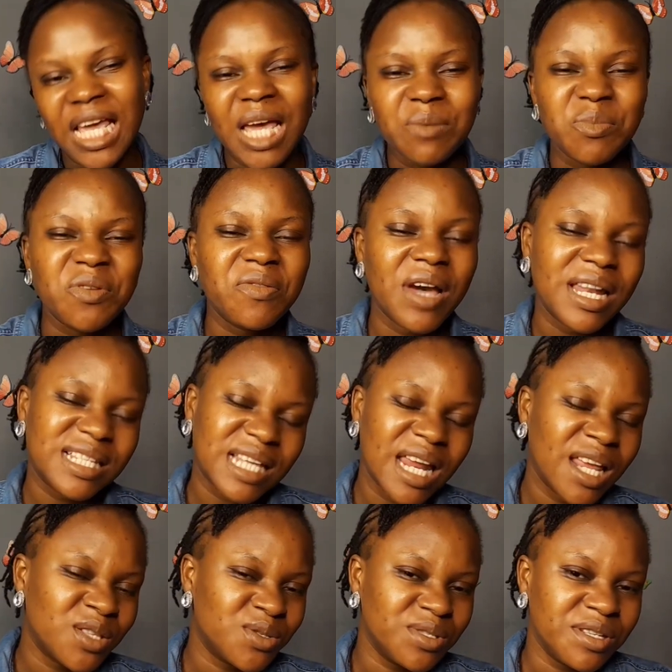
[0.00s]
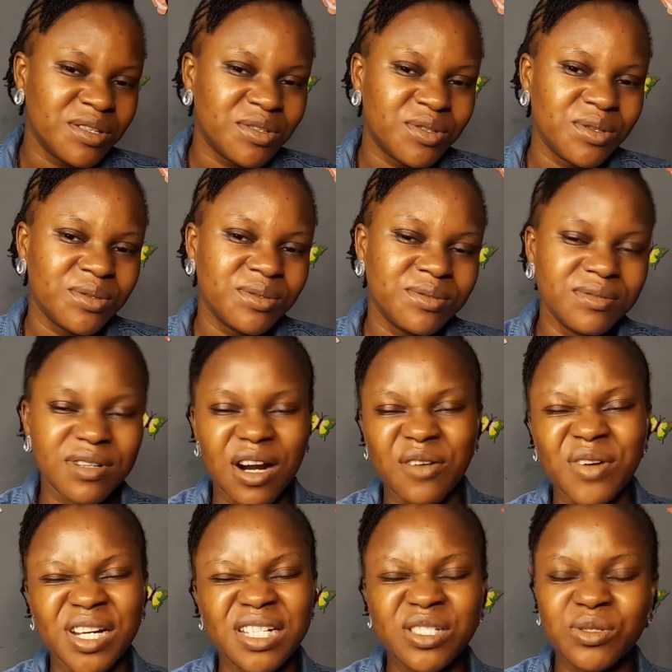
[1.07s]
before I decided to date you, I
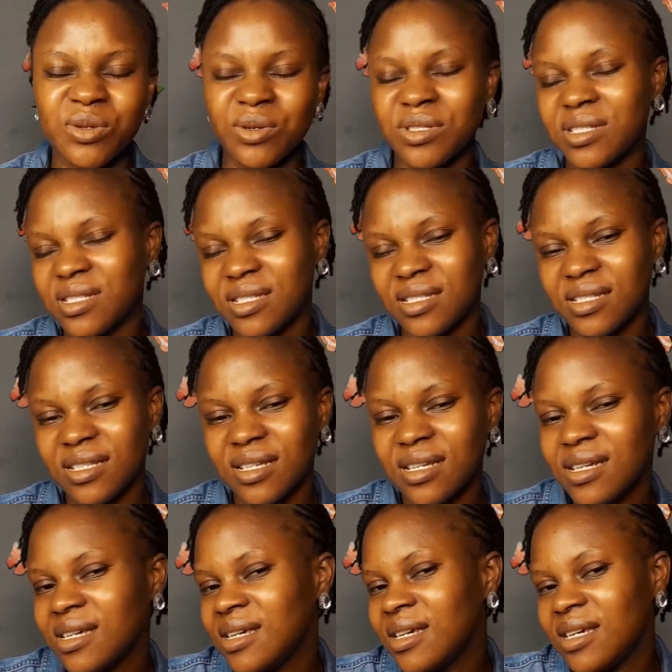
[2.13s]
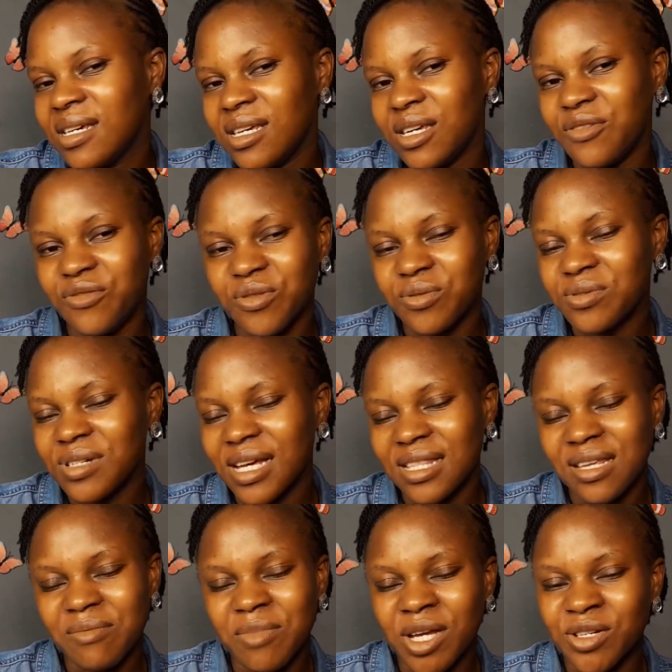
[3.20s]
already thought, if you won't
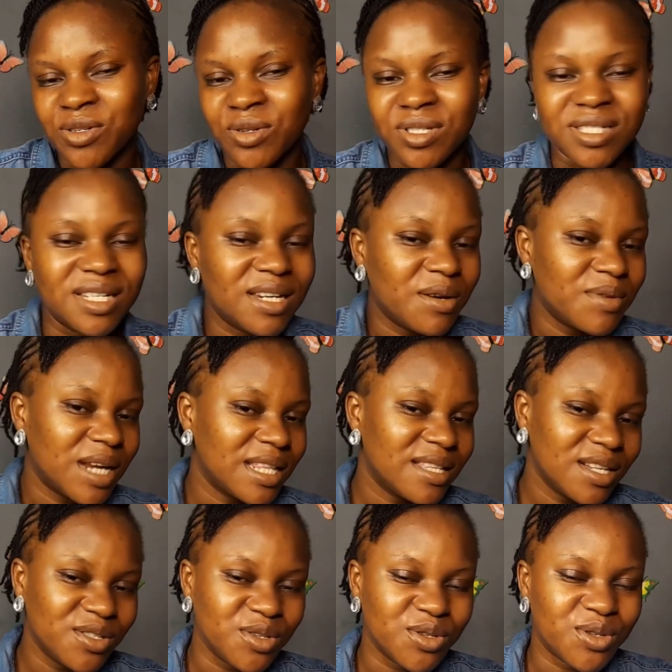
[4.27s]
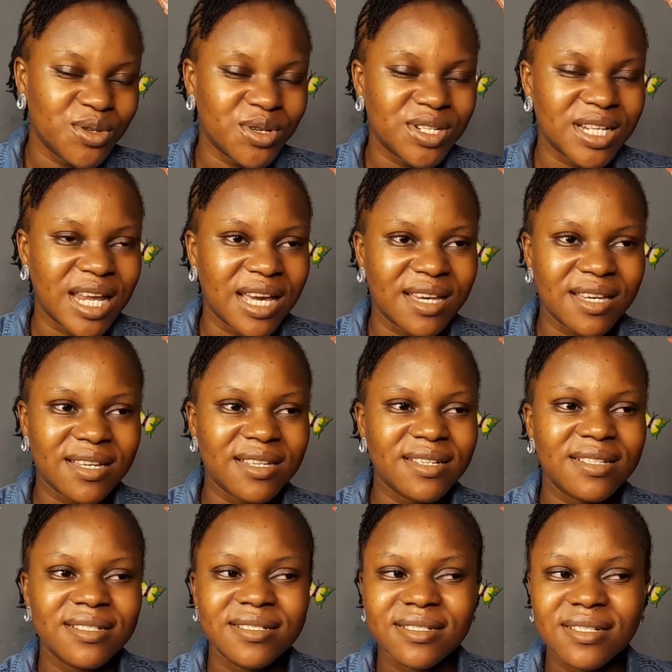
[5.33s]
attend my church, then I will attend your church. Like,
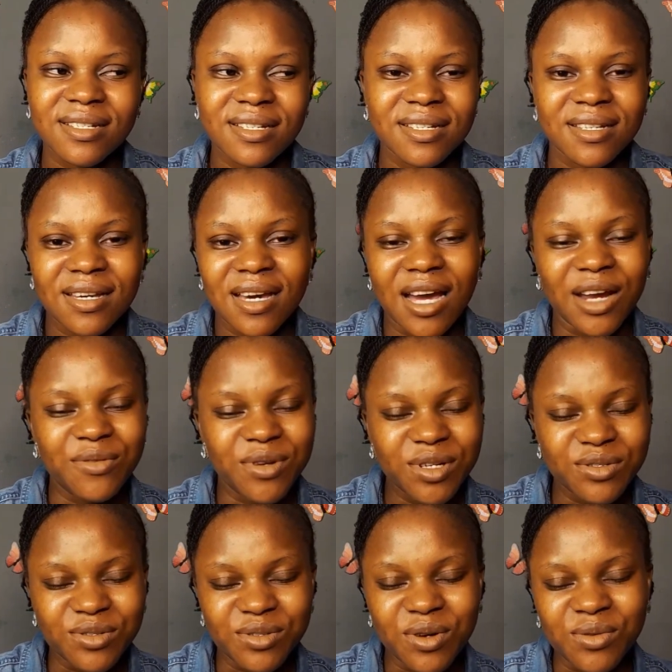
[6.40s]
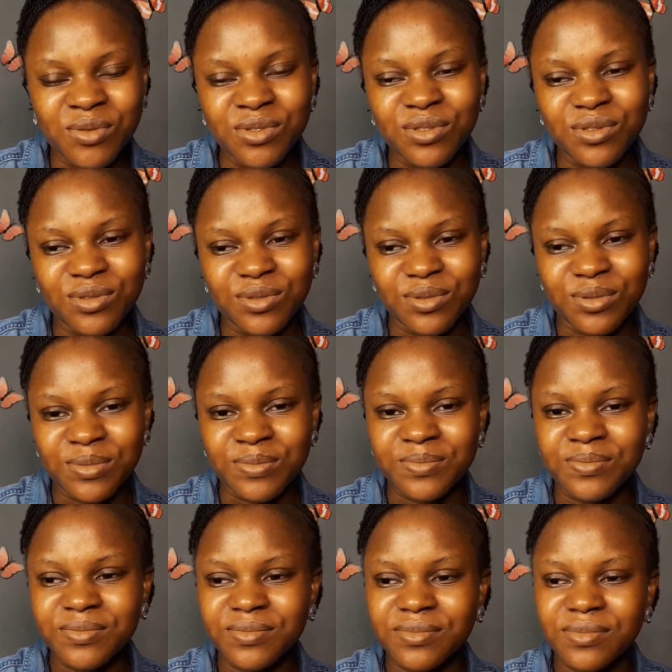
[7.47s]
I really do not want to
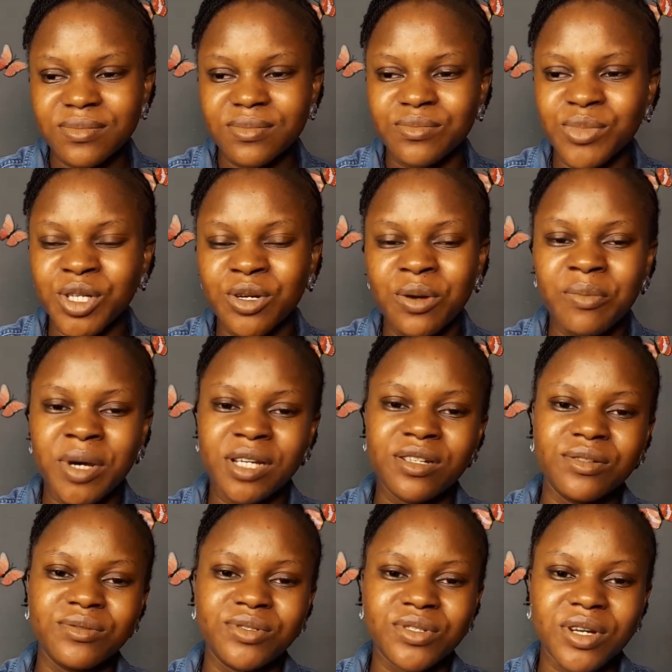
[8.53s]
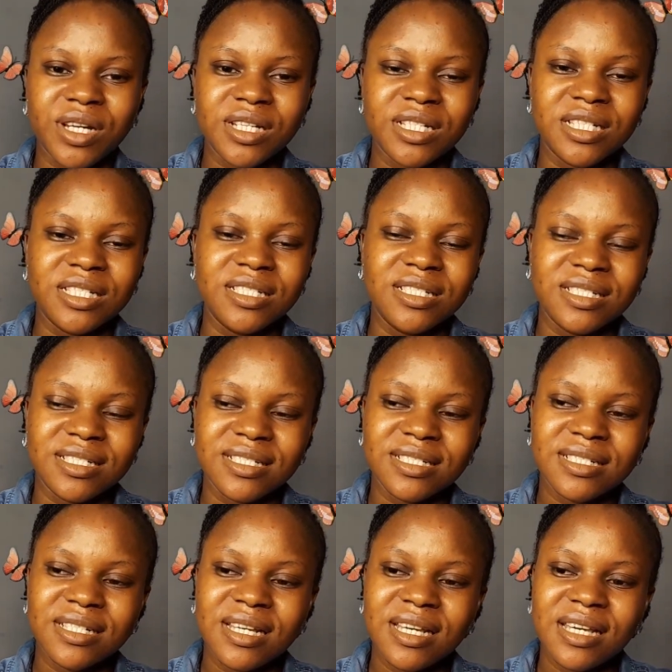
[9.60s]
bring up my children in
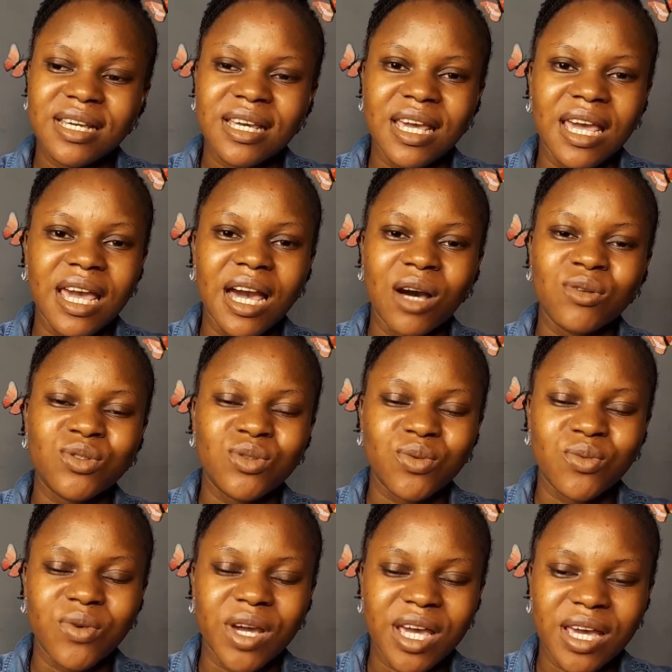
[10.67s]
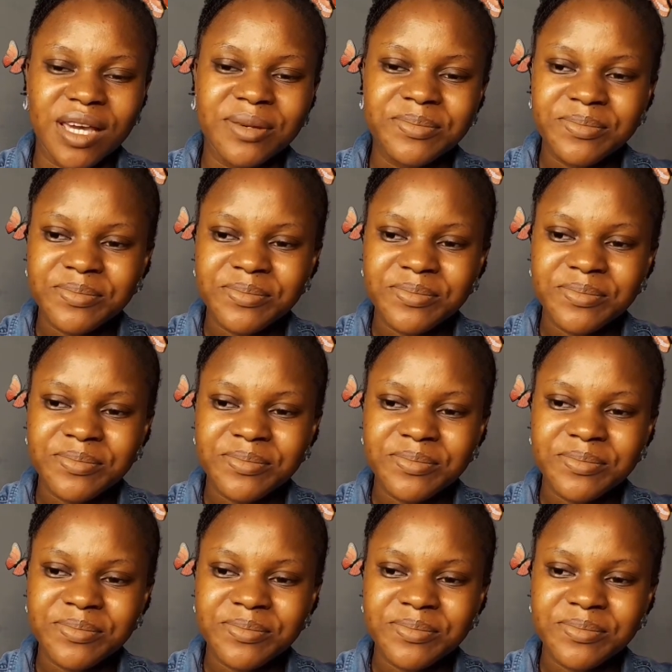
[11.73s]
a house where